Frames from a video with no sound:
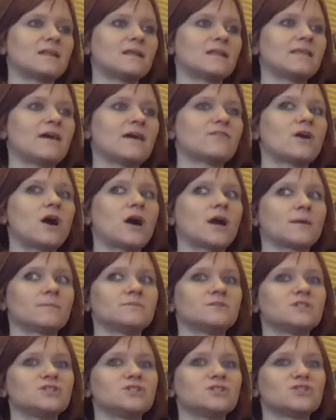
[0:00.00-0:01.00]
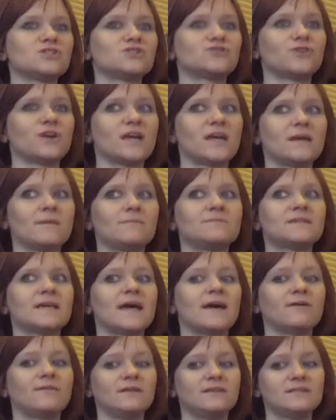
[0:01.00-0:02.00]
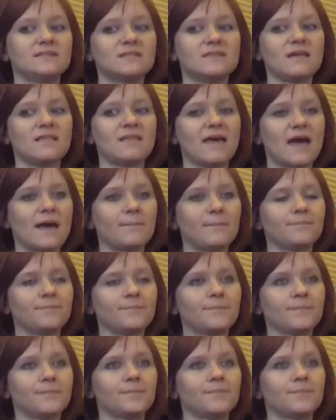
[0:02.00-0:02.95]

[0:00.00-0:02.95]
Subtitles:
And allow the arms to just drape down into the lap.